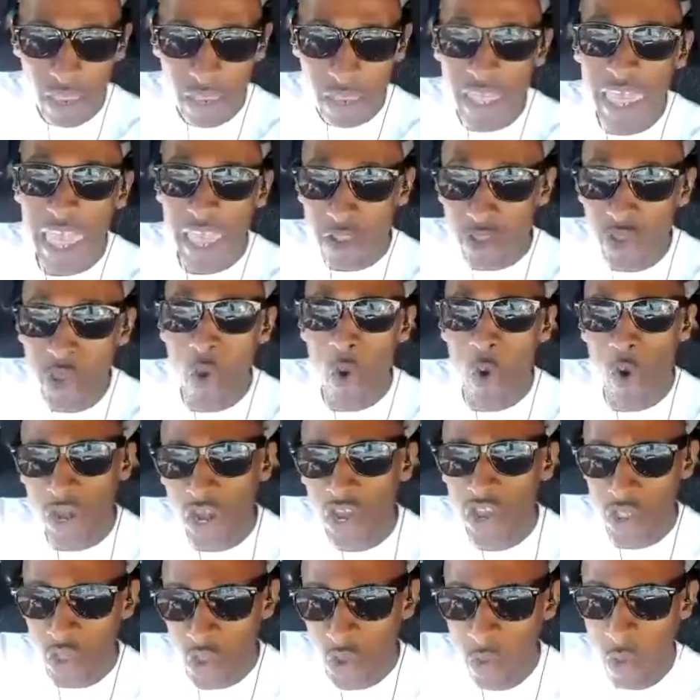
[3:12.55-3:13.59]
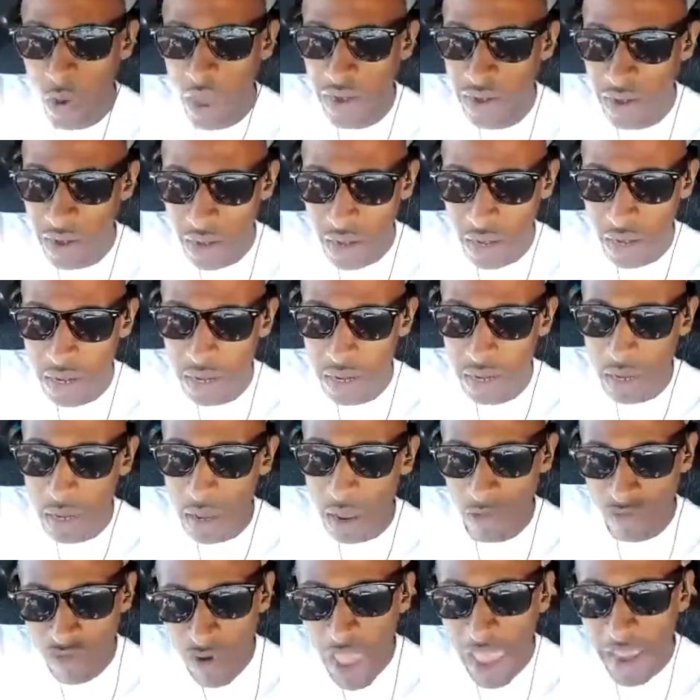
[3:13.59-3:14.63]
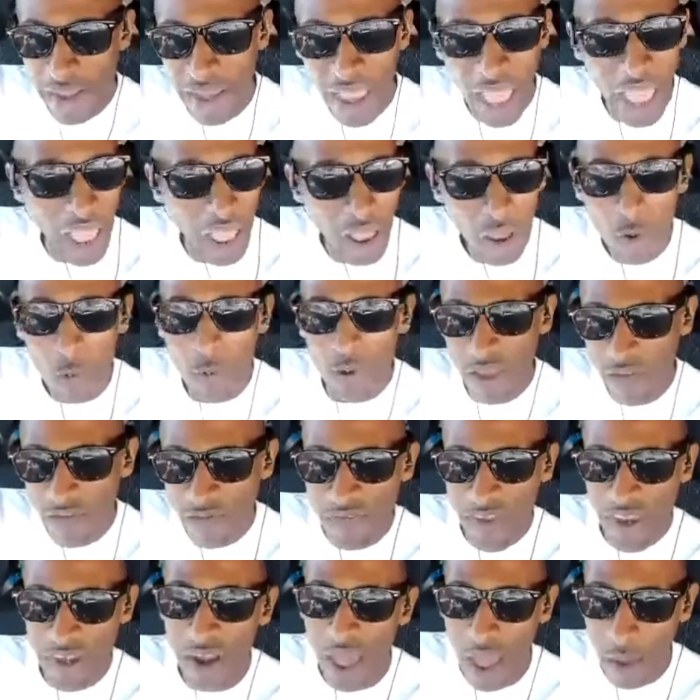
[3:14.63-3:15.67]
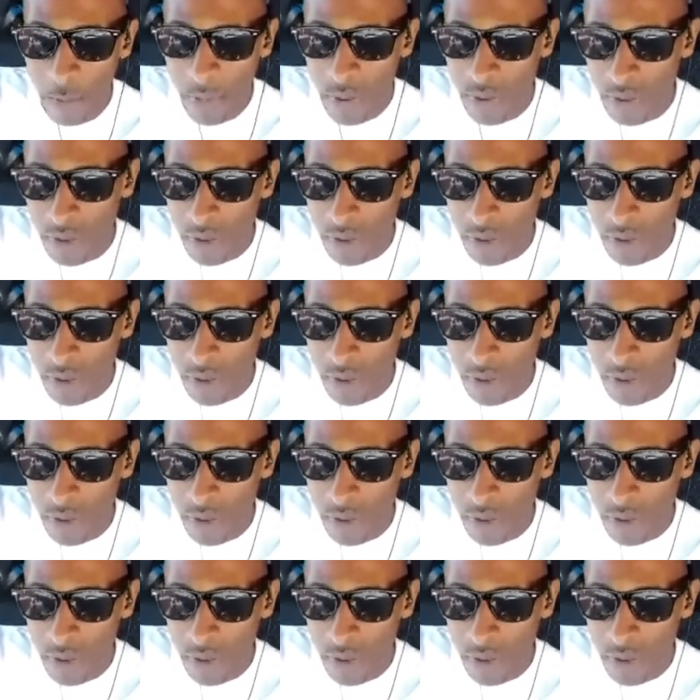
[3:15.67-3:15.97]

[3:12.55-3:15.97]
You're getting torn a new one. And right now, we are fed up,